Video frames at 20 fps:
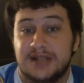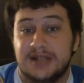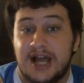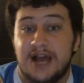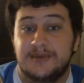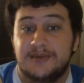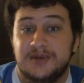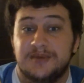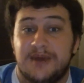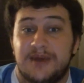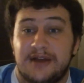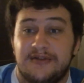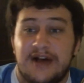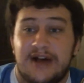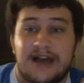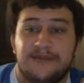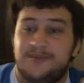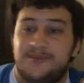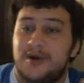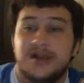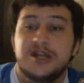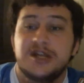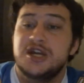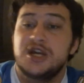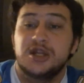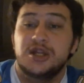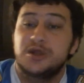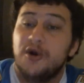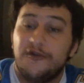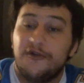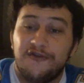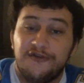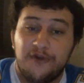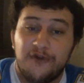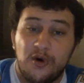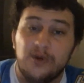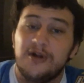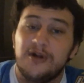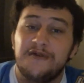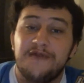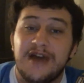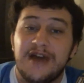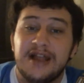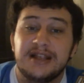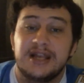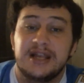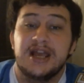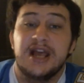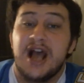times in my life, but the full event,